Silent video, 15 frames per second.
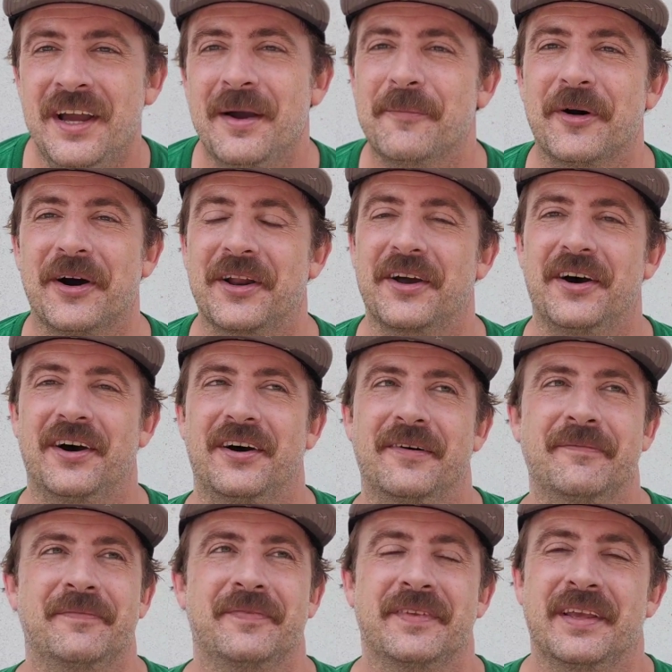But,
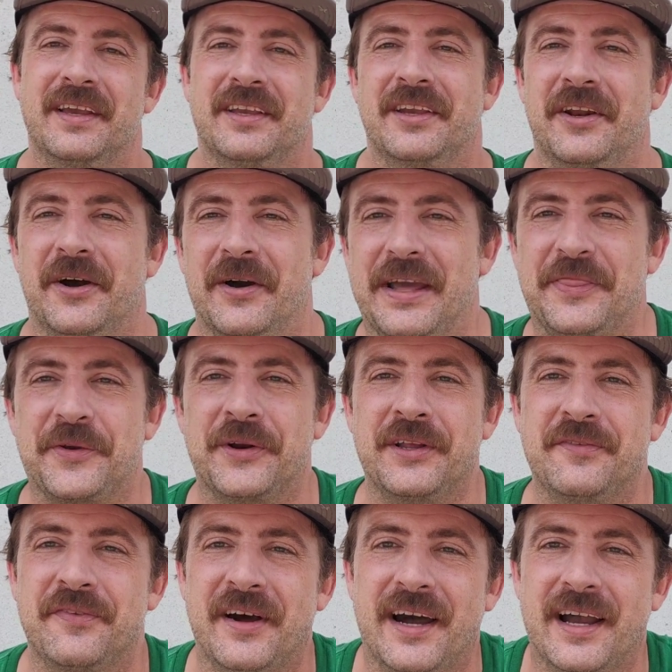you know, at
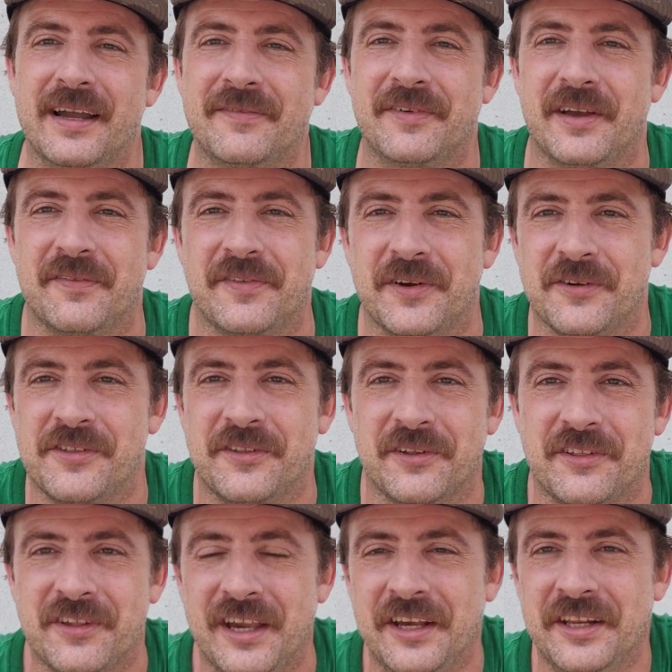35, if you're still
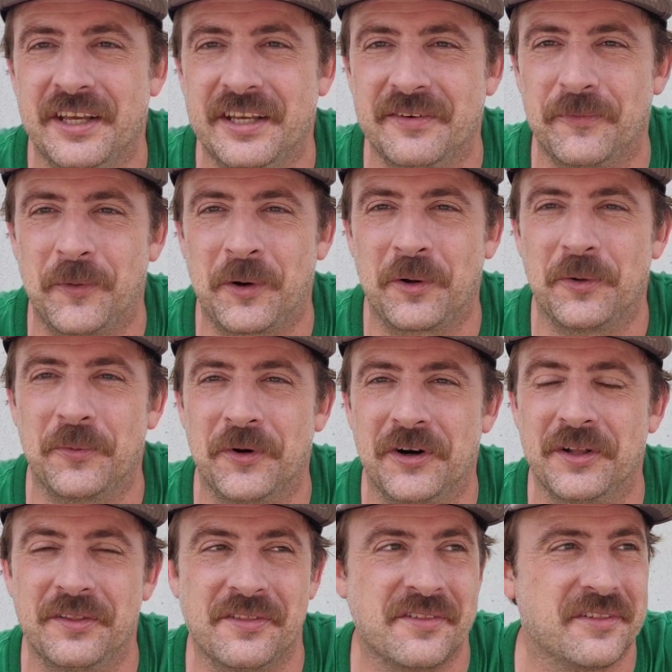skating
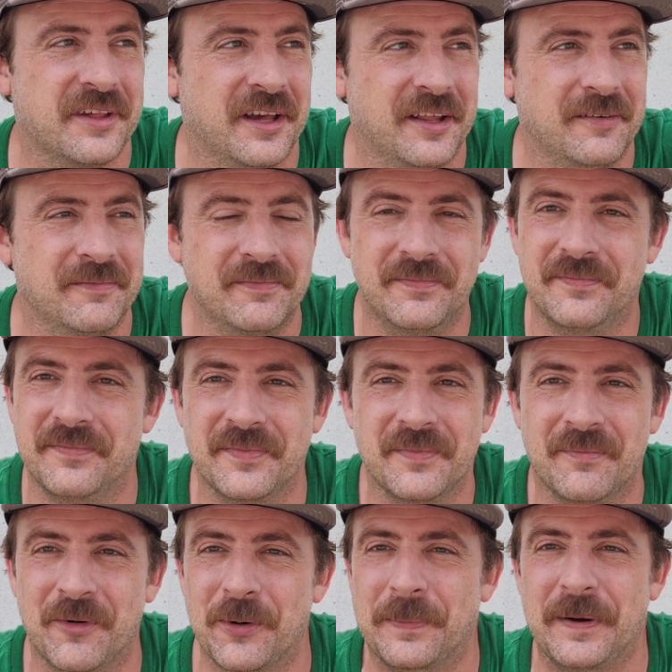101s, then
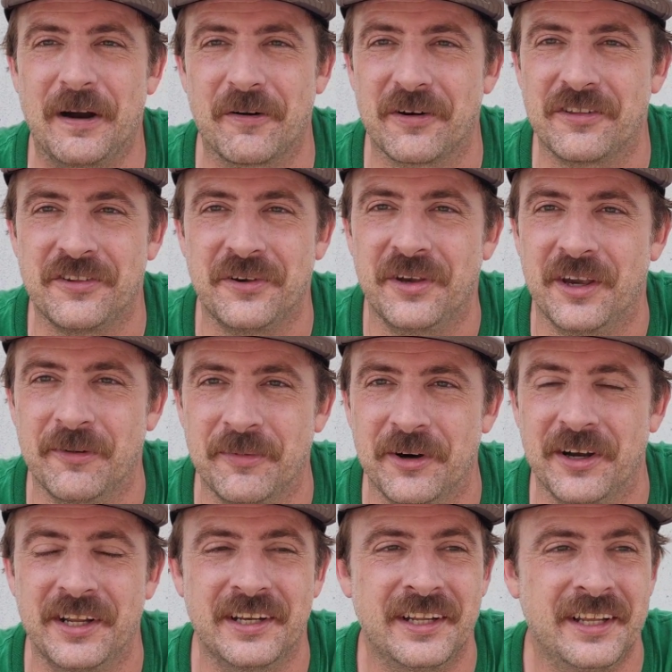more power to you.
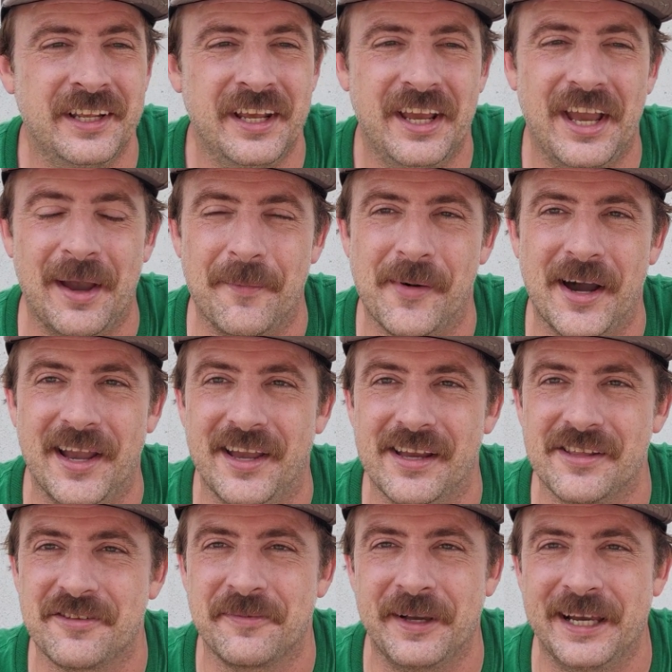But at my
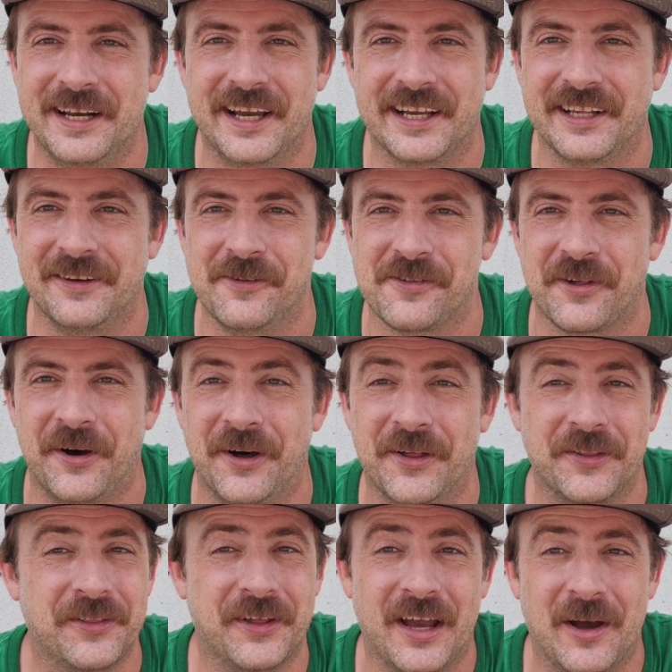age, man, I can use
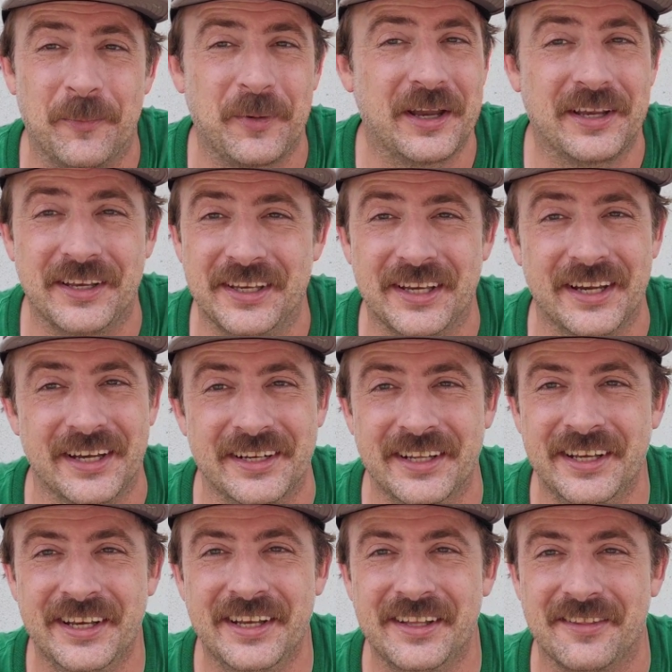all the help I can get
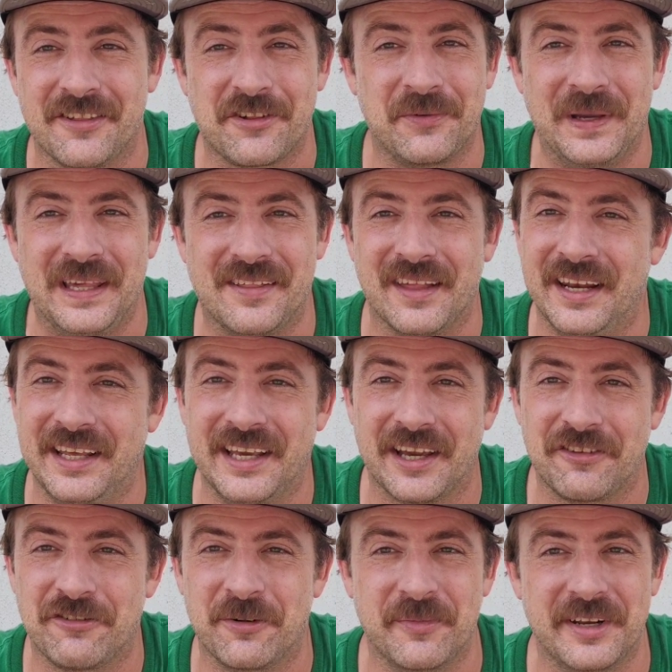to squeeze any
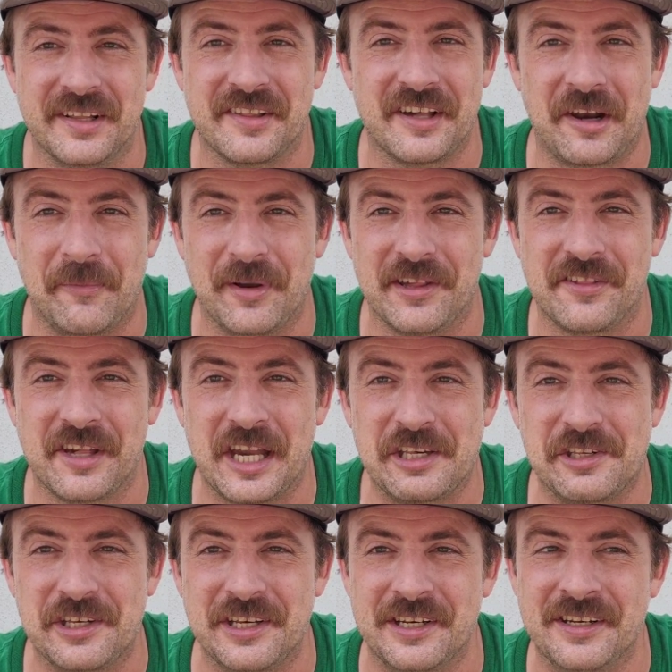extra minutes out of my
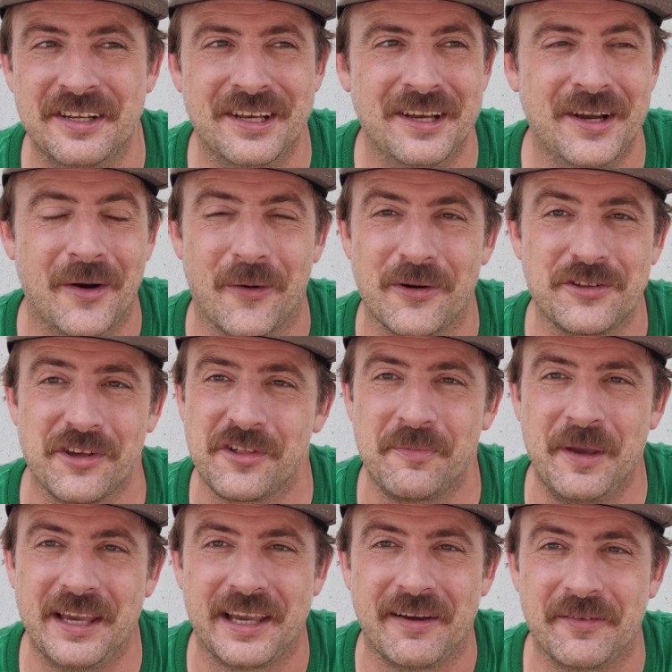session or just
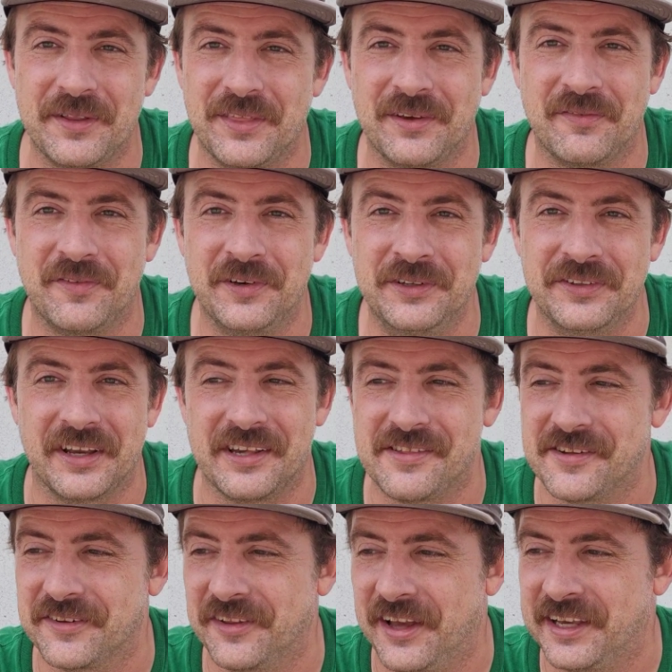make everything feel
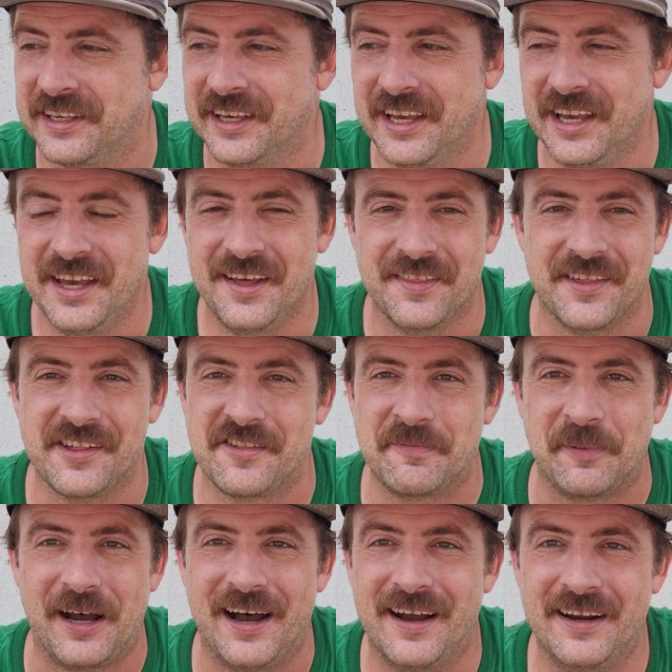nicer. Like, this
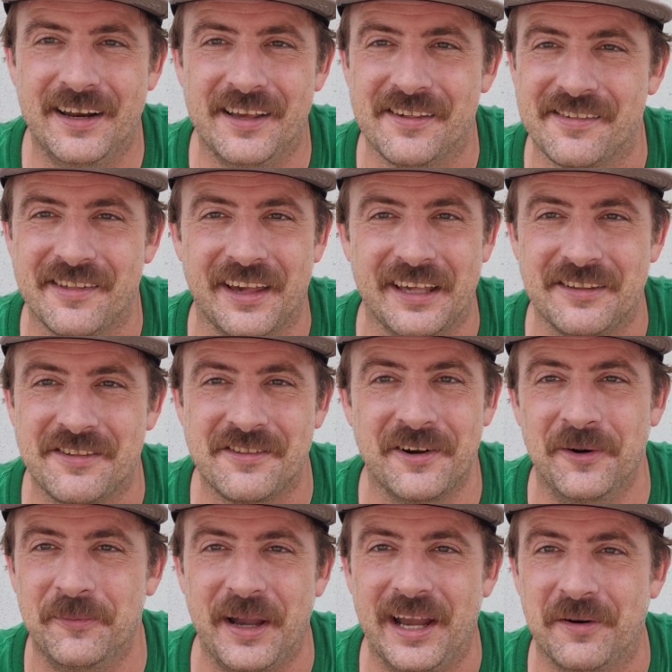spot is like
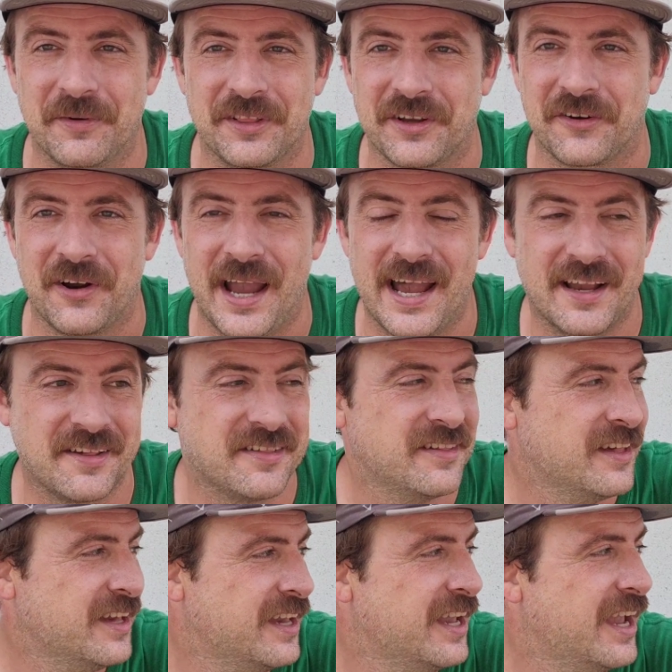so bad with the cracks.
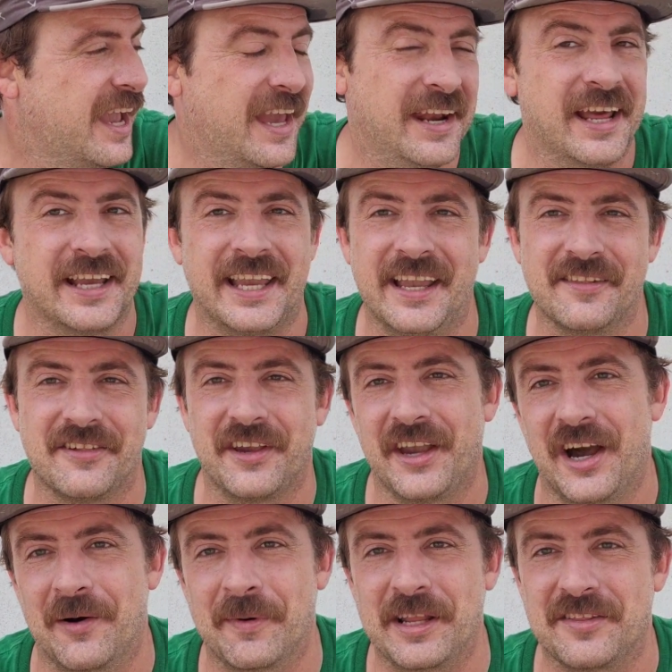And I can't tell you
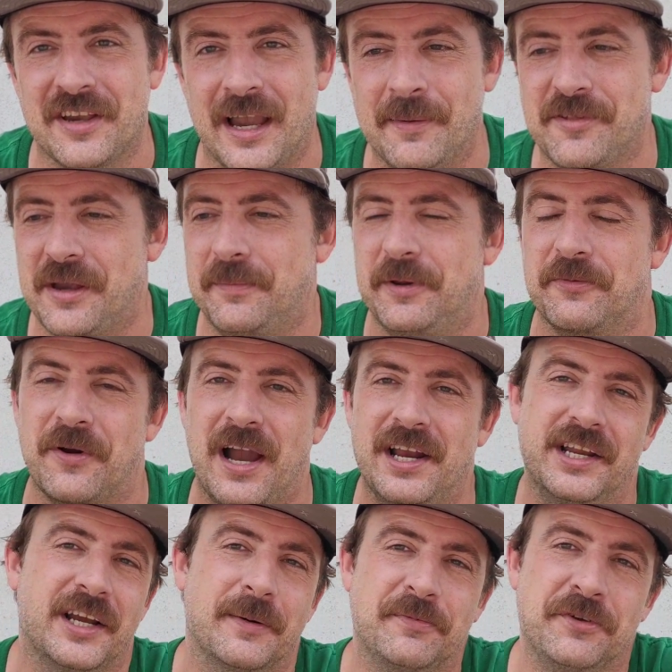how many times I'd be
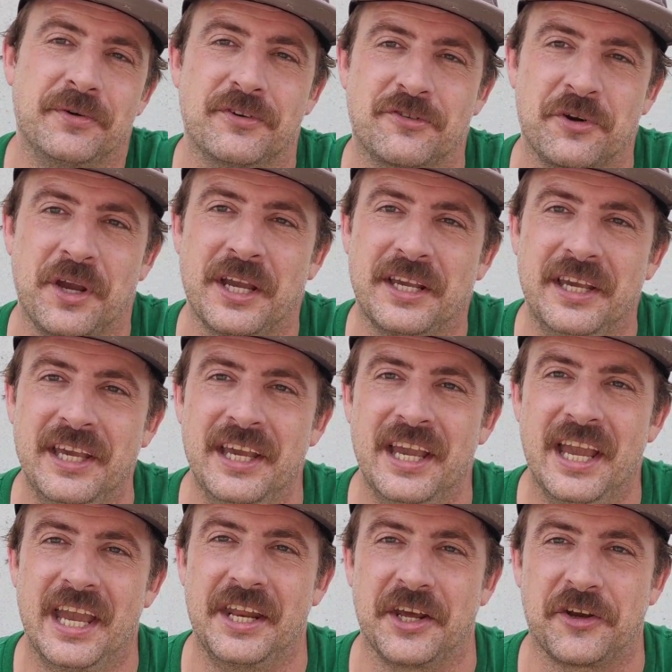riding up to a trick
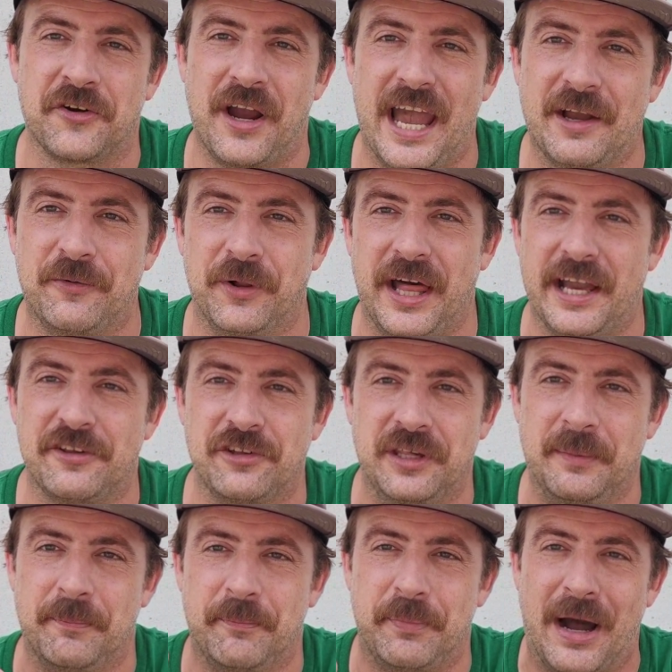and a crack will
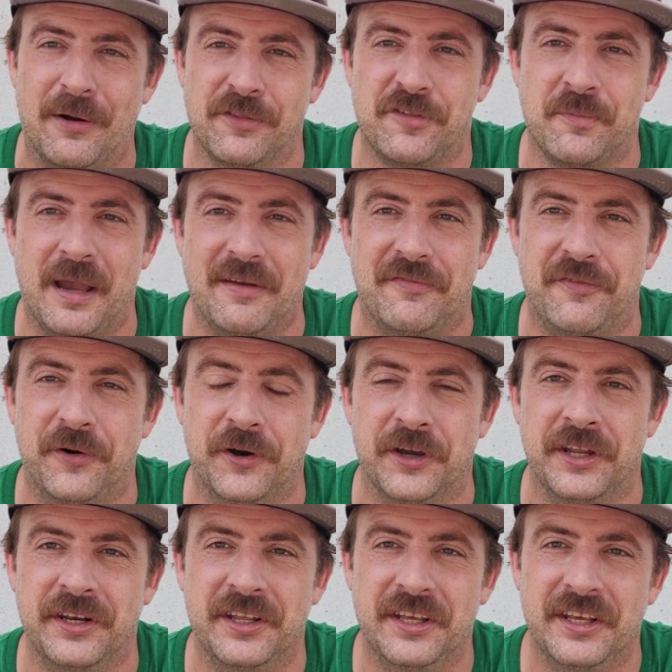actually bounce my foot